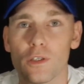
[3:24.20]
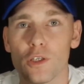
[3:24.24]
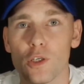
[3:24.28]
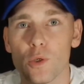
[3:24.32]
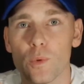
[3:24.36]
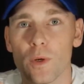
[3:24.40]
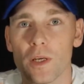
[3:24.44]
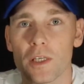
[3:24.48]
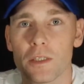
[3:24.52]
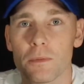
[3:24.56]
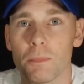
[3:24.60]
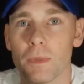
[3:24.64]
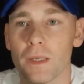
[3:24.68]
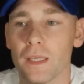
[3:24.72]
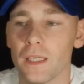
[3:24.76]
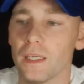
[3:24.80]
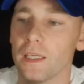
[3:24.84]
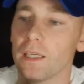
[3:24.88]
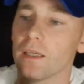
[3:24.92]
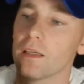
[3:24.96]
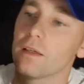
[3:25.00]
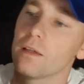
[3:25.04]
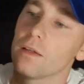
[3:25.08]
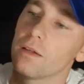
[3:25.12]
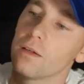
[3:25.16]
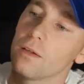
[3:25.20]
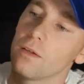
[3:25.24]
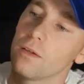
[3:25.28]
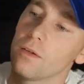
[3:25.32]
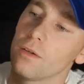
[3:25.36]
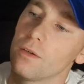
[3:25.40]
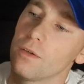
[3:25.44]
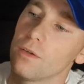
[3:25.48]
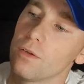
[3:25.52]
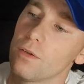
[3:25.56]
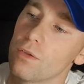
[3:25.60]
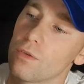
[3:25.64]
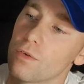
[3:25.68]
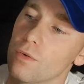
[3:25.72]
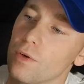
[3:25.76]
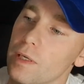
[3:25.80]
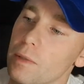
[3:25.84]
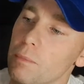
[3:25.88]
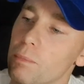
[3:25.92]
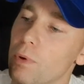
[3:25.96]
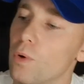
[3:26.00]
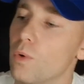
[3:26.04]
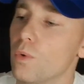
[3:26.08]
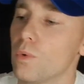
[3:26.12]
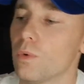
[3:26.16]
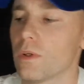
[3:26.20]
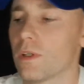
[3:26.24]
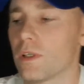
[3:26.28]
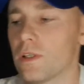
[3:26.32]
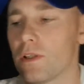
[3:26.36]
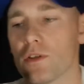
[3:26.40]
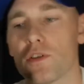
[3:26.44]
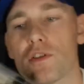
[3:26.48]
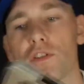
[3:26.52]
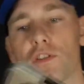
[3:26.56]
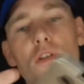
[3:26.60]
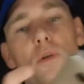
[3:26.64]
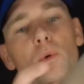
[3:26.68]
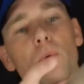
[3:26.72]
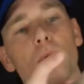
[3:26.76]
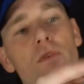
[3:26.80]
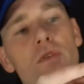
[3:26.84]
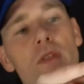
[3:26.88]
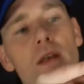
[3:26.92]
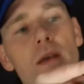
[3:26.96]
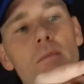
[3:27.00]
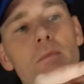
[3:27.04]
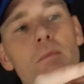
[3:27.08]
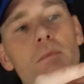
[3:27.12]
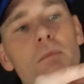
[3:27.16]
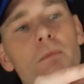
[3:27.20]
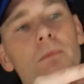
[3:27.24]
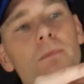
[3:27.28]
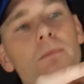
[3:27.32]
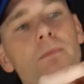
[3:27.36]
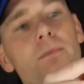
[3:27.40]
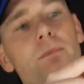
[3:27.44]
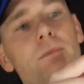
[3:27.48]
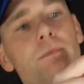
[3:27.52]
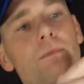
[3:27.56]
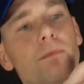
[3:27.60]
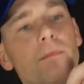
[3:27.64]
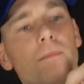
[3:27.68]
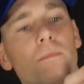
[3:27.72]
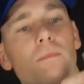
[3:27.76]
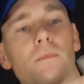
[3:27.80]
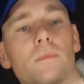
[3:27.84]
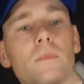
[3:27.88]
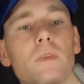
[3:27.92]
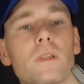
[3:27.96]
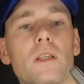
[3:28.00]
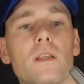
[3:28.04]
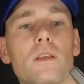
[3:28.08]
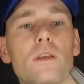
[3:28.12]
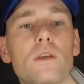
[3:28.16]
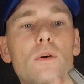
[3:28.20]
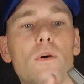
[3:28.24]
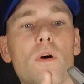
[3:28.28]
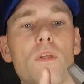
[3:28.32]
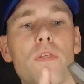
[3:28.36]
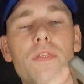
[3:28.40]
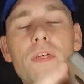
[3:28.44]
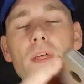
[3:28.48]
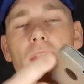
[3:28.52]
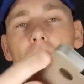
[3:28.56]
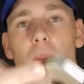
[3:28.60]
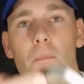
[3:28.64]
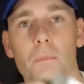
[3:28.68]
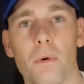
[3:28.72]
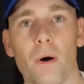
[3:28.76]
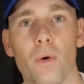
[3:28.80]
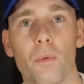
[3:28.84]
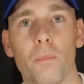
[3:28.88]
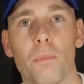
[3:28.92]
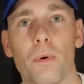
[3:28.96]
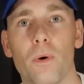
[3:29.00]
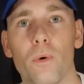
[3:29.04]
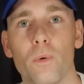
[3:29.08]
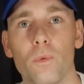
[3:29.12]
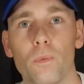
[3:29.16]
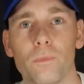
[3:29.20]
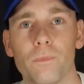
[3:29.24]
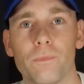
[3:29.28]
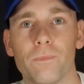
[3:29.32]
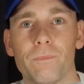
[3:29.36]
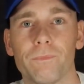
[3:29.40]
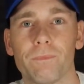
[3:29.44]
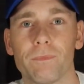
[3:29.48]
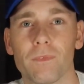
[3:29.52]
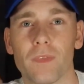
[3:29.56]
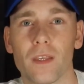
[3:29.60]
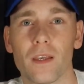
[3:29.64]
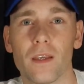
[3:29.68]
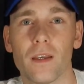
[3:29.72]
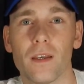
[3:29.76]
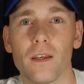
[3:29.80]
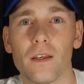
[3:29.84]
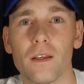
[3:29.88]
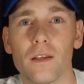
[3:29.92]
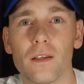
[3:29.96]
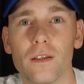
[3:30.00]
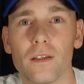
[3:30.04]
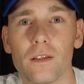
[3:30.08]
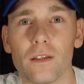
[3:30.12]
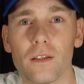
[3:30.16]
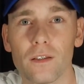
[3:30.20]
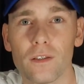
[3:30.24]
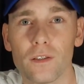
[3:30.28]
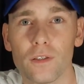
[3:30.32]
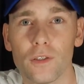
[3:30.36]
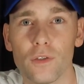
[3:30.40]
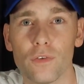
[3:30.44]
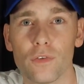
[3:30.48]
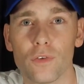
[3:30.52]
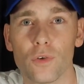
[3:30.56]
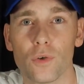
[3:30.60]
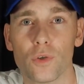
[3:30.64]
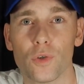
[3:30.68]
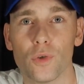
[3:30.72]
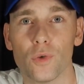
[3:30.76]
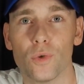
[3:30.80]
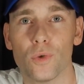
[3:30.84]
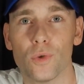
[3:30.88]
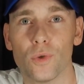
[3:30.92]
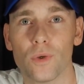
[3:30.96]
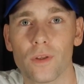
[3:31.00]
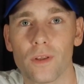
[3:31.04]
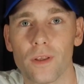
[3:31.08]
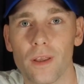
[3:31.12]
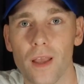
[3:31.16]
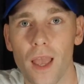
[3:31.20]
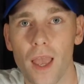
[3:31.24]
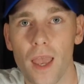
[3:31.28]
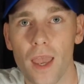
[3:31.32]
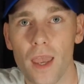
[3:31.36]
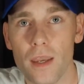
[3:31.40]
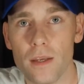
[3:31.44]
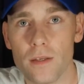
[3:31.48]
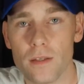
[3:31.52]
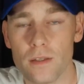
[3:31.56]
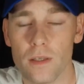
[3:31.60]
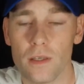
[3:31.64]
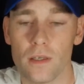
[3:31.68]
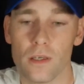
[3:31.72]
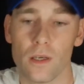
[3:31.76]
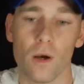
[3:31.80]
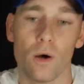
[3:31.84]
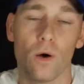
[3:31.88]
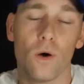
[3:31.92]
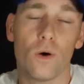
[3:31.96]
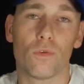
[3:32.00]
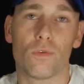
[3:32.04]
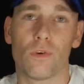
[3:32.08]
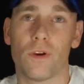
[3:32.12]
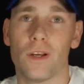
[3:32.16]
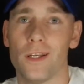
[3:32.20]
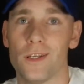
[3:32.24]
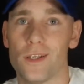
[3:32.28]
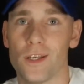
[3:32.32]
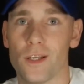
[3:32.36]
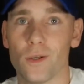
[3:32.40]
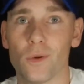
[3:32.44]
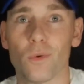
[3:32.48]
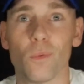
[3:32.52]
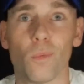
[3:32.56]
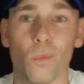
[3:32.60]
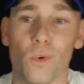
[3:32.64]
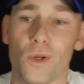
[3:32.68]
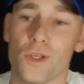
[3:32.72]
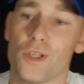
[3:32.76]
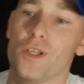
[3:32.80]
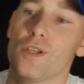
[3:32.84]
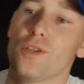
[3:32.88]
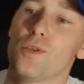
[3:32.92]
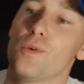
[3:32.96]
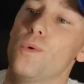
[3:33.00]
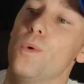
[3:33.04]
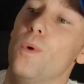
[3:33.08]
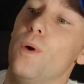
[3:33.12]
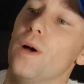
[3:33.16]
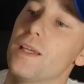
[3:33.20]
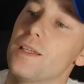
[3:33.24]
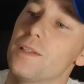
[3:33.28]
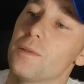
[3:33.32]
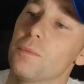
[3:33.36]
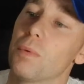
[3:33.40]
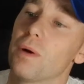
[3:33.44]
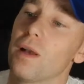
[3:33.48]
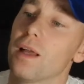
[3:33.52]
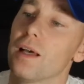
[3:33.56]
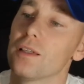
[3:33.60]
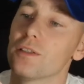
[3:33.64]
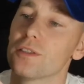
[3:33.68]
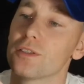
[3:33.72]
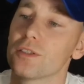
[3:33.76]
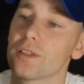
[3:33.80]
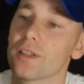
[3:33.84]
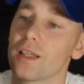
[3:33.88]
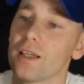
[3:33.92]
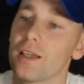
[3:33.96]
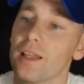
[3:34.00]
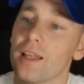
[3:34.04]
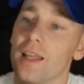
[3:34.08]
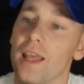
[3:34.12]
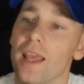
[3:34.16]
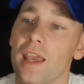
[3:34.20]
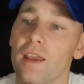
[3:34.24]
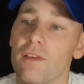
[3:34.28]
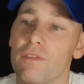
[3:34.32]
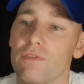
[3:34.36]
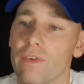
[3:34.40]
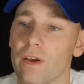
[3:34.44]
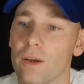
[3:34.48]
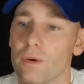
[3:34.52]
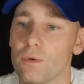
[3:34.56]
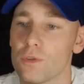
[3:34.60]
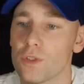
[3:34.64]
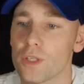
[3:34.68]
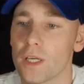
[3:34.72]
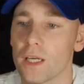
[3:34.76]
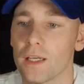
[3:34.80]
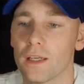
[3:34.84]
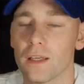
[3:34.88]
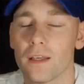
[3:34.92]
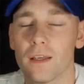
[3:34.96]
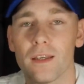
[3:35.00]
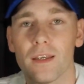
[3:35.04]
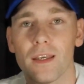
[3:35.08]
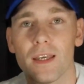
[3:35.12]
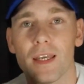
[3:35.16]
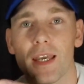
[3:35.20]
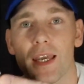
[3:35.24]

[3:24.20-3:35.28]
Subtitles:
USB 3 port, and there's two of them. You've got a Thunderbolt port. You've got your SD card reader, which is always a plus, and a headphone jack,